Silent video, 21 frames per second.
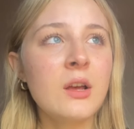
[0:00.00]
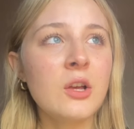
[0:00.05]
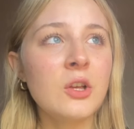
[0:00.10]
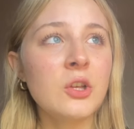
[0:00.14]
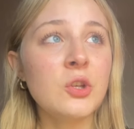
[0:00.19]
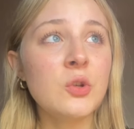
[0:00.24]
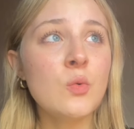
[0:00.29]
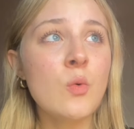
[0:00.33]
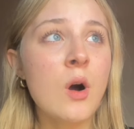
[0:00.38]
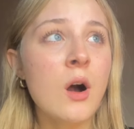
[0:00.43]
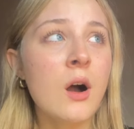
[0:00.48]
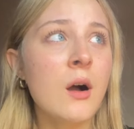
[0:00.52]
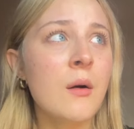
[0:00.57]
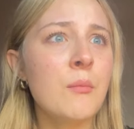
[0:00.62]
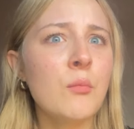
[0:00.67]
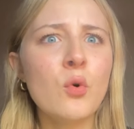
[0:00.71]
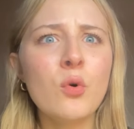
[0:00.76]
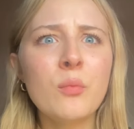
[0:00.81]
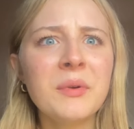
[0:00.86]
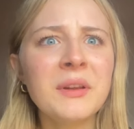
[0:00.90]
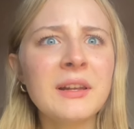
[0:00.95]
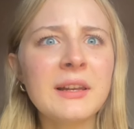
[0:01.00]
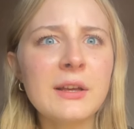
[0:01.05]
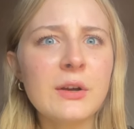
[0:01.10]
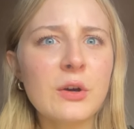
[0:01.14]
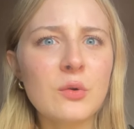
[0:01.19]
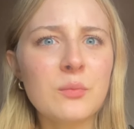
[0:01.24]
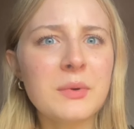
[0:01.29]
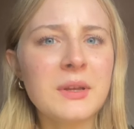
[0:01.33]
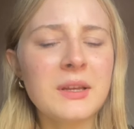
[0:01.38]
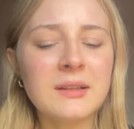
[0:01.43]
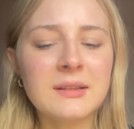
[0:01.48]
you are morbidly
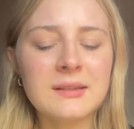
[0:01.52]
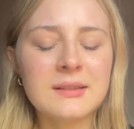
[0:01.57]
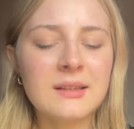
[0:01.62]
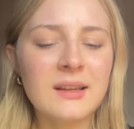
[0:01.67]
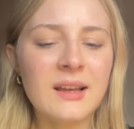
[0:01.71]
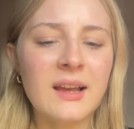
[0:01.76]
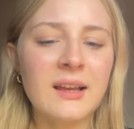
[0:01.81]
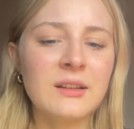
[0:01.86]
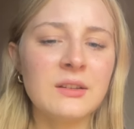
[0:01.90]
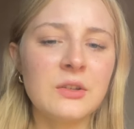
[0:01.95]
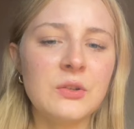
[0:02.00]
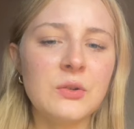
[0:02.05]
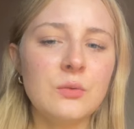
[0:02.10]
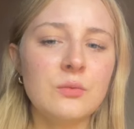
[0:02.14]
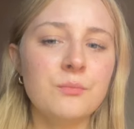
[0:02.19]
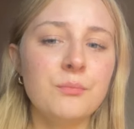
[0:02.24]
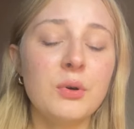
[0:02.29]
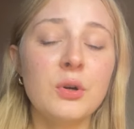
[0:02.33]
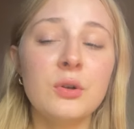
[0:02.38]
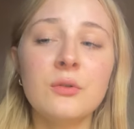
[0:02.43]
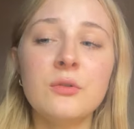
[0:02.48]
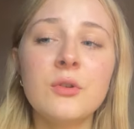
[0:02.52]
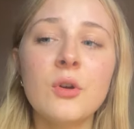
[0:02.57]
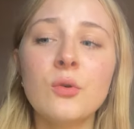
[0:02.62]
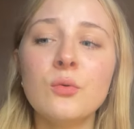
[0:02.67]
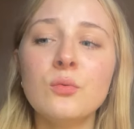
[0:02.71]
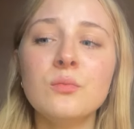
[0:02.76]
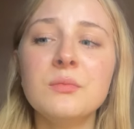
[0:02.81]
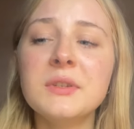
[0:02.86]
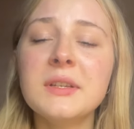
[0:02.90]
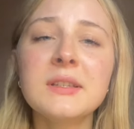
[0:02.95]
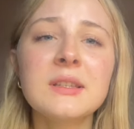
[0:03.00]
obese and you put no
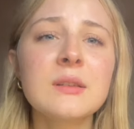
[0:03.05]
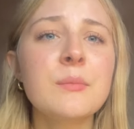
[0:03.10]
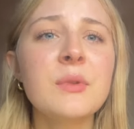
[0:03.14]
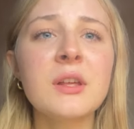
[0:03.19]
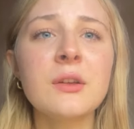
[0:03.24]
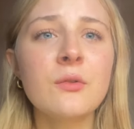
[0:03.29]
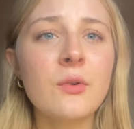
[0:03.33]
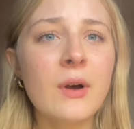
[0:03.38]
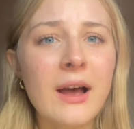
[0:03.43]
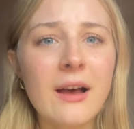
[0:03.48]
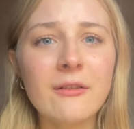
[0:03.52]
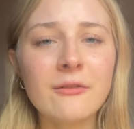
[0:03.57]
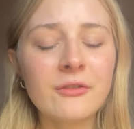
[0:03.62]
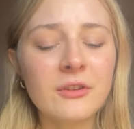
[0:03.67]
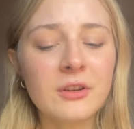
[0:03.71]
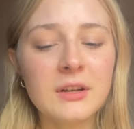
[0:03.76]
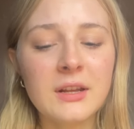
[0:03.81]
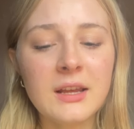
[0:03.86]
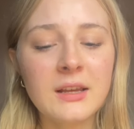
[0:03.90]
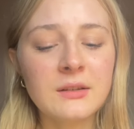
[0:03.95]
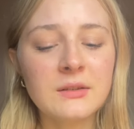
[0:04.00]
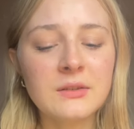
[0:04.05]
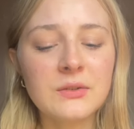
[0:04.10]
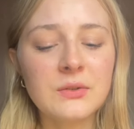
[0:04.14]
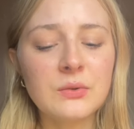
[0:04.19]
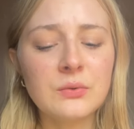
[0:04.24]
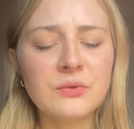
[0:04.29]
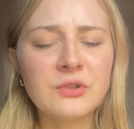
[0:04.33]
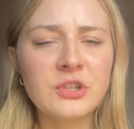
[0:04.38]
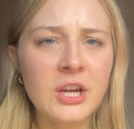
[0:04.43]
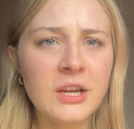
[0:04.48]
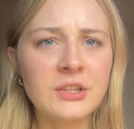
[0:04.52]
discipline or effort
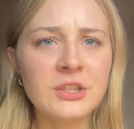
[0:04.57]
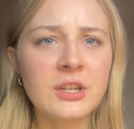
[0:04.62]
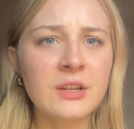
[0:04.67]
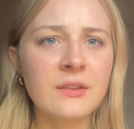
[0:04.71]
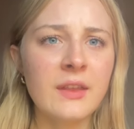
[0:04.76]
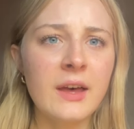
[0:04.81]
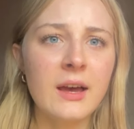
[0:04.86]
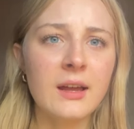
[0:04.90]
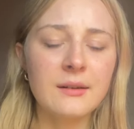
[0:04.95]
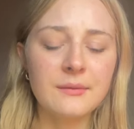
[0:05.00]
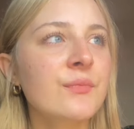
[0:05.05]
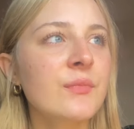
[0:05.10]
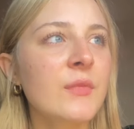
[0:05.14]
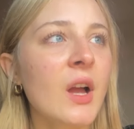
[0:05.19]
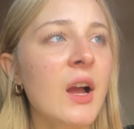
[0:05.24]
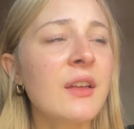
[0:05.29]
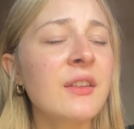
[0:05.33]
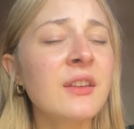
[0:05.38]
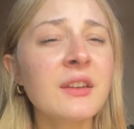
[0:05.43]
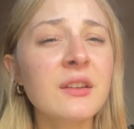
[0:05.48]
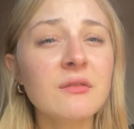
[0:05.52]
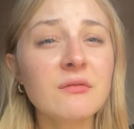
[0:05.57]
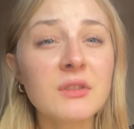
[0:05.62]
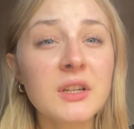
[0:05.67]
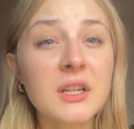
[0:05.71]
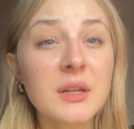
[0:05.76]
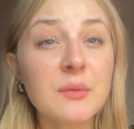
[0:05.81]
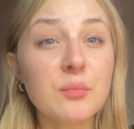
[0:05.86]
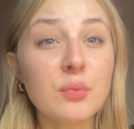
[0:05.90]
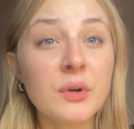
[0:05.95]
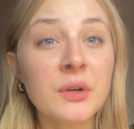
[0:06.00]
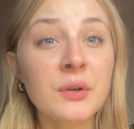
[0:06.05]
into changing that? I think it
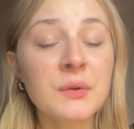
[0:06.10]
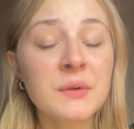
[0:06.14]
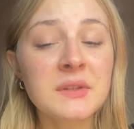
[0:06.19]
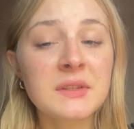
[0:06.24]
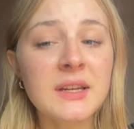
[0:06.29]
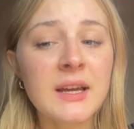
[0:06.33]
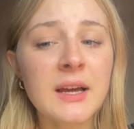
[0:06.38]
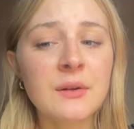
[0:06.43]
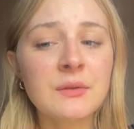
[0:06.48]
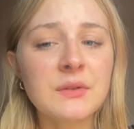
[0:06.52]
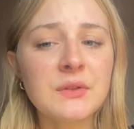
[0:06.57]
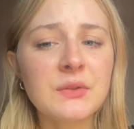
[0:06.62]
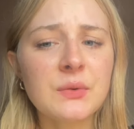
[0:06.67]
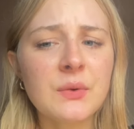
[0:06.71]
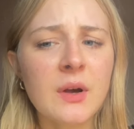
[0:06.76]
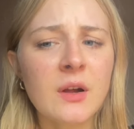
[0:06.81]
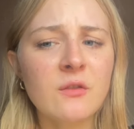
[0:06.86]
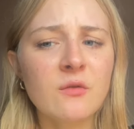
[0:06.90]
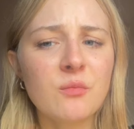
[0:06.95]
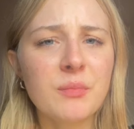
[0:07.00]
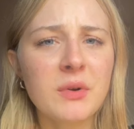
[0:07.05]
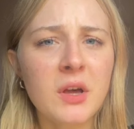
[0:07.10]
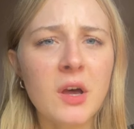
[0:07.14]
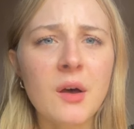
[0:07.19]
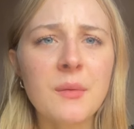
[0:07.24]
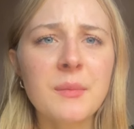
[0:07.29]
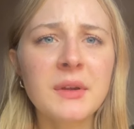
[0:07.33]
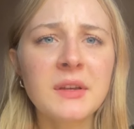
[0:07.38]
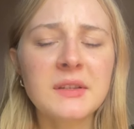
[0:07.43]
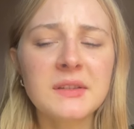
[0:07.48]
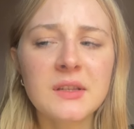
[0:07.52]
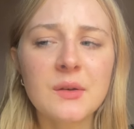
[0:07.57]
really boils down to kind of
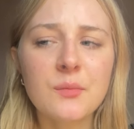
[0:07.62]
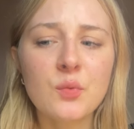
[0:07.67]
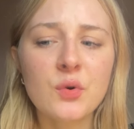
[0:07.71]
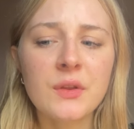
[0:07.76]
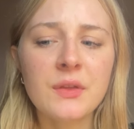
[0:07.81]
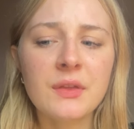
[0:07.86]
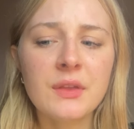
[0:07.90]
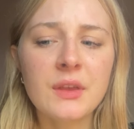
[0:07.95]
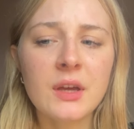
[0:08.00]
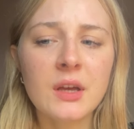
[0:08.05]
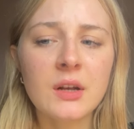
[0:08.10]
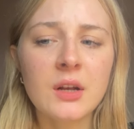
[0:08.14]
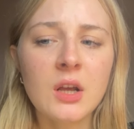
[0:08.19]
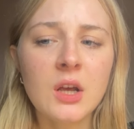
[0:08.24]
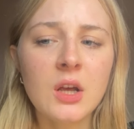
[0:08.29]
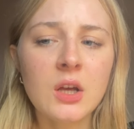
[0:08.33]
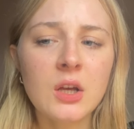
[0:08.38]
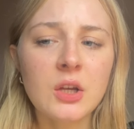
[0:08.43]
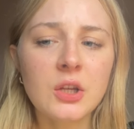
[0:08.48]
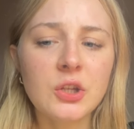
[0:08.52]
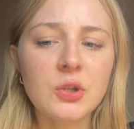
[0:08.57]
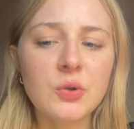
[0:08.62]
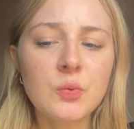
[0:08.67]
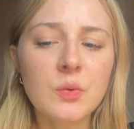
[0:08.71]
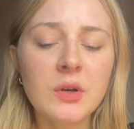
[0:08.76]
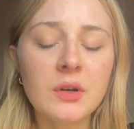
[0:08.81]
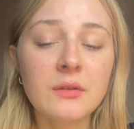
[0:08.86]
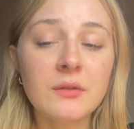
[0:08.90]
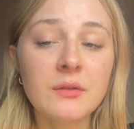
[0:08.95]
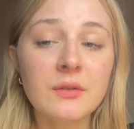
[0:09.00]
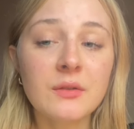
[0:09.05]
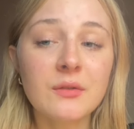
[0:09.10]
becoming someone that you
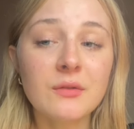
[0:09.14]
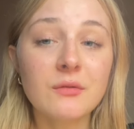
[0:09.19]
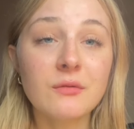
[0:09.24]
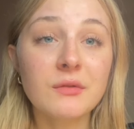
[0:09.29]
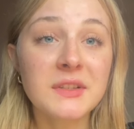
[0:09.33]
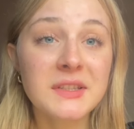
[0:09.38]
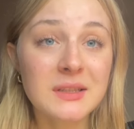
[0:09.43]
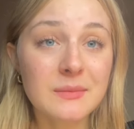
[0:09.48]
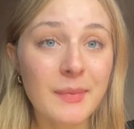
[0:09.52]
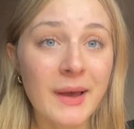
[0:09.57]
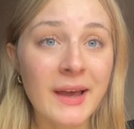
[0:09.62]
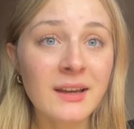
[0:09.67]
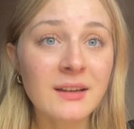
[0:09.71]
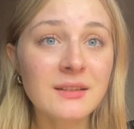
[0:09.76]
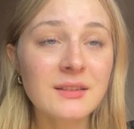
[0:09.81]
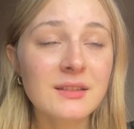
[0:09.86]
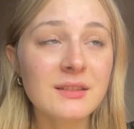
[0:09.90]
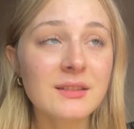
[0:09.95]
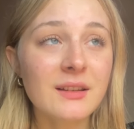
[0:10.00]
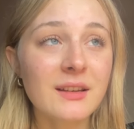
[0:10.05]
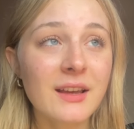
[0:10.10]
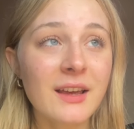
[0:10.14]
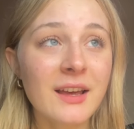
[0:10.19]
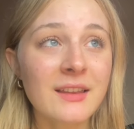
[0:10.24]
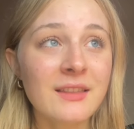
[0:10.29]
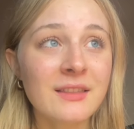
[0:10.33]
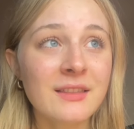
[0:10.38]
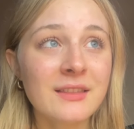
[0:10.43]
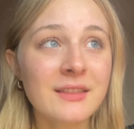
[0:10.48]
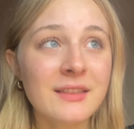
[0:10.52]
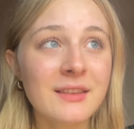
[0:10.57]
can respect, and